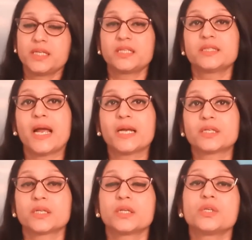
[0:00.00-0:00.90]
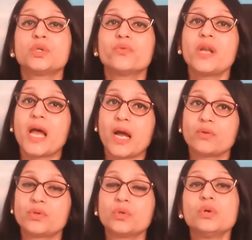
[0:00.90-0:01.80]
thing, that you will
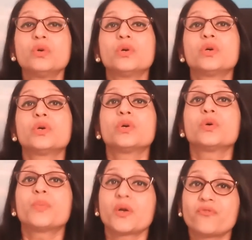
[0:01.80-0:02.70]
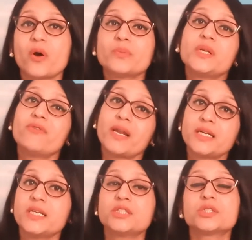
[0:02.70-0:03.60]
have to perform the
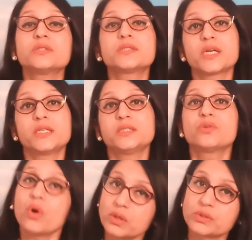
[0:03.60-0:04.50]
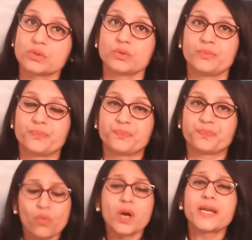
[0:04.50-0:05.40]
validation studies also.
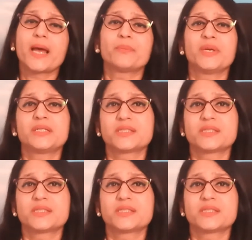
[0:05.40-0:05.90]
What APIC